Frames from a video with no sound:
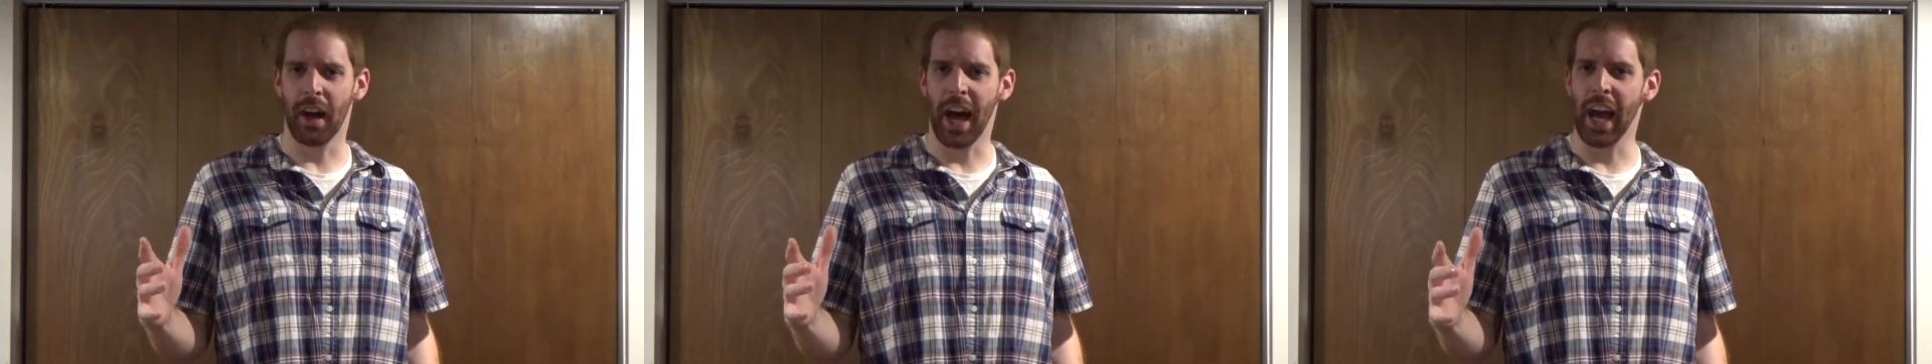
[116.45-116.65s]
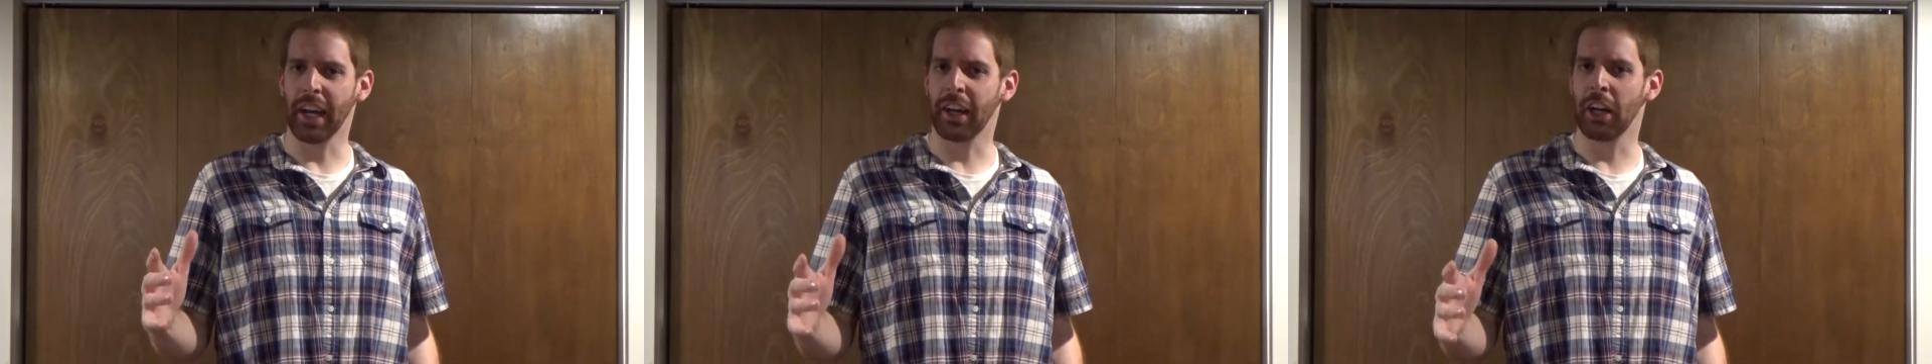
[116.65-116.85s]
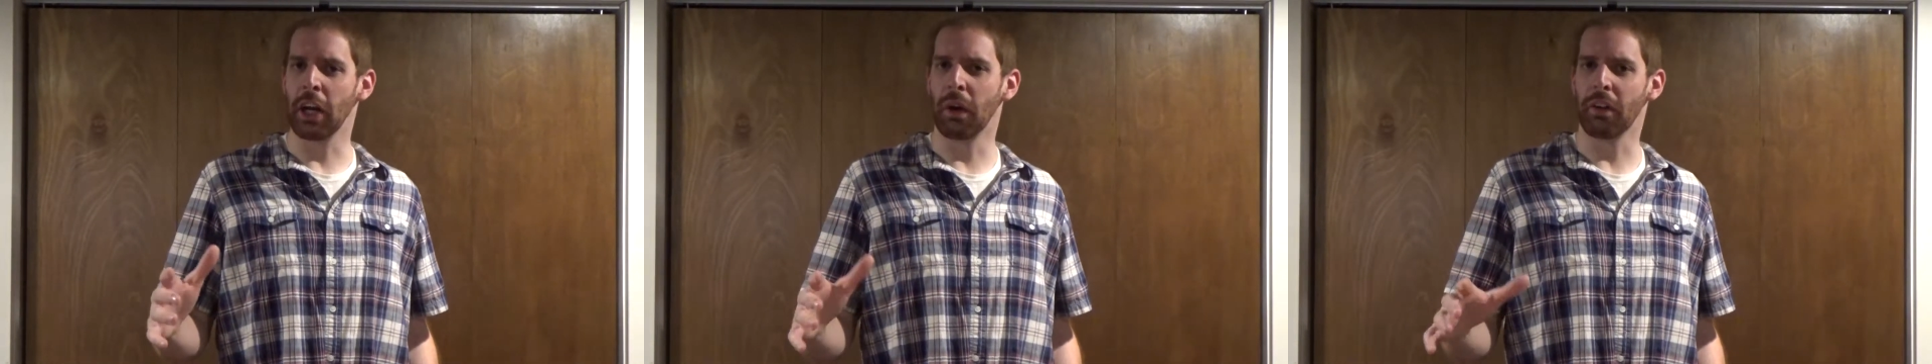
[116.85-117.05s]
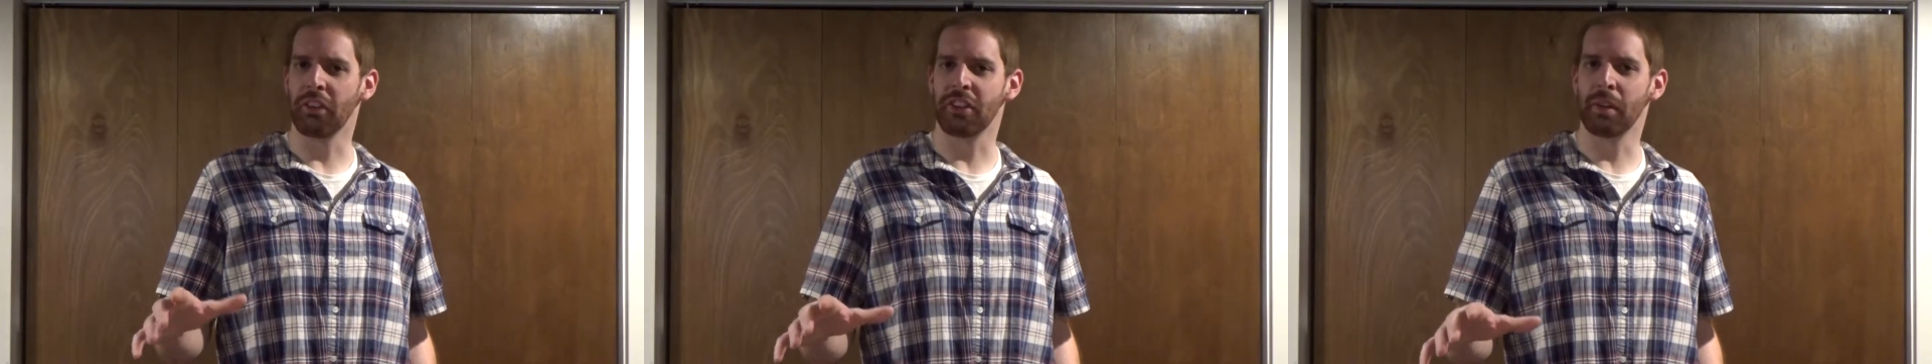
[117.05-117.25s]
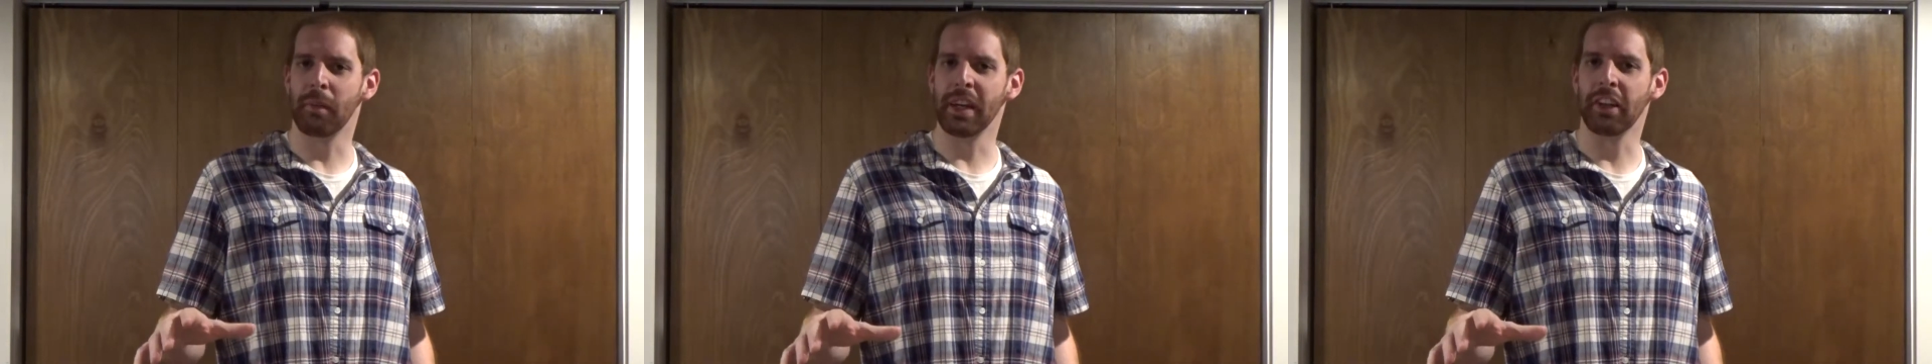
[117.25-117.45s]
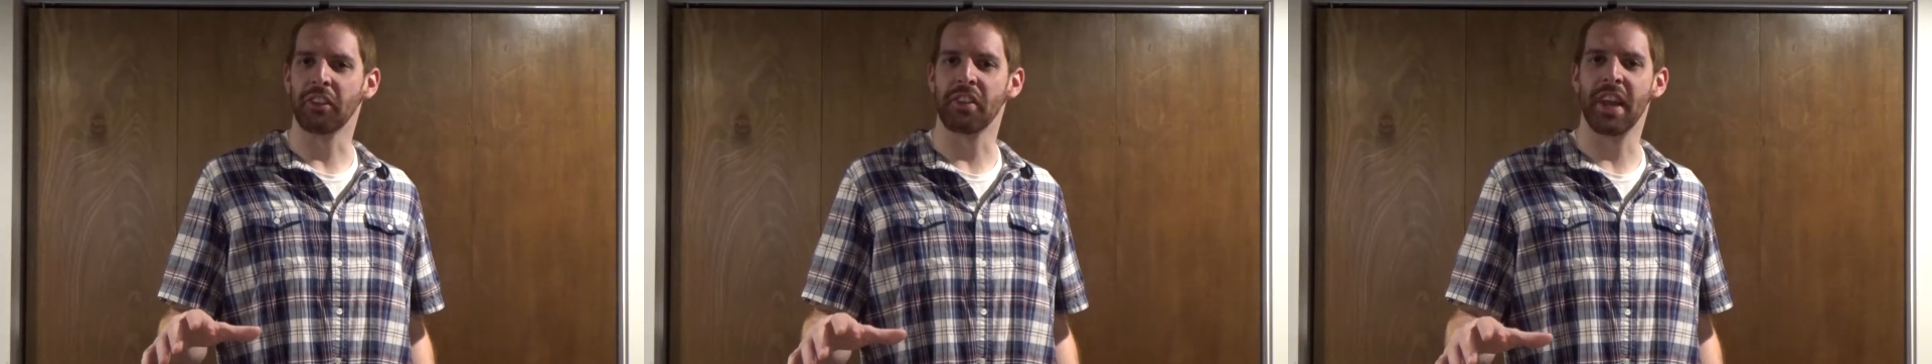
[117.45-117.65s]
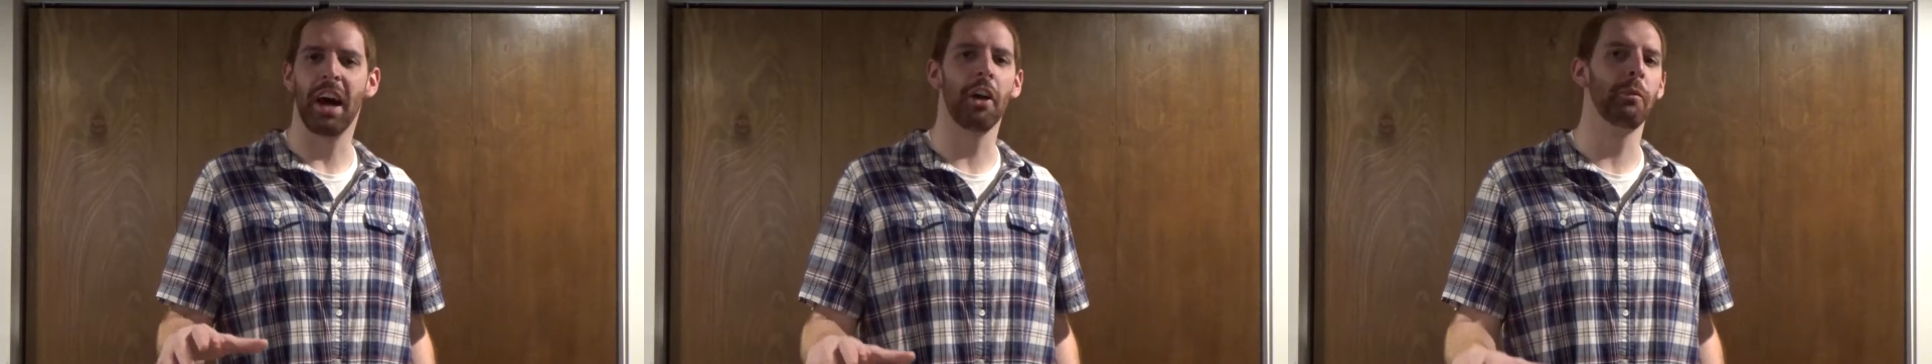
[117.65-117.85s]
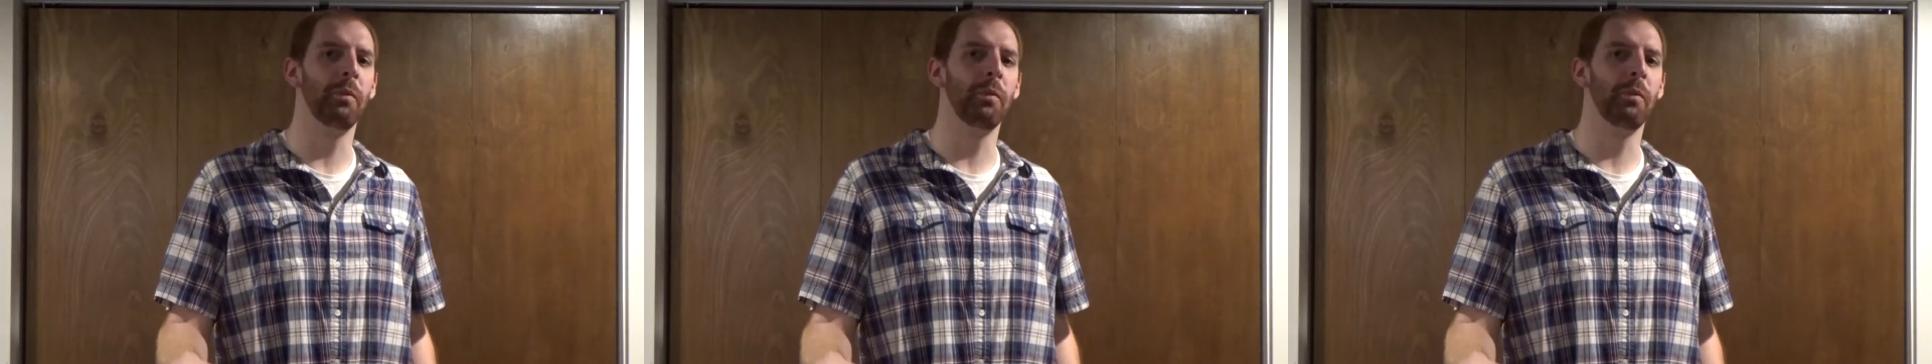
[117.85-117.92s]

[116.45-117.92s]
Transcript: I could go to somebody else's house,